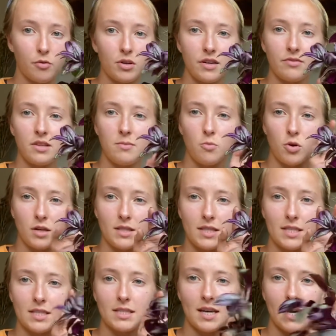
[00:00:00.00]
definitely more on
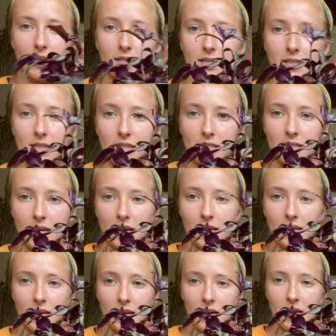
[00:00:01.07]
this side than this side
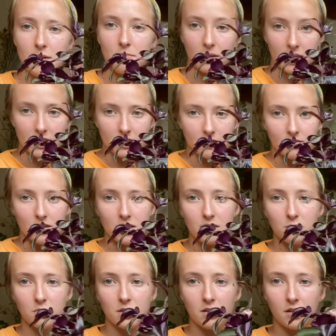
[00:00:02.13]
because of this
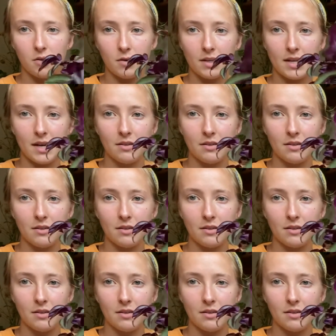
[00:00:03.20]
one going down.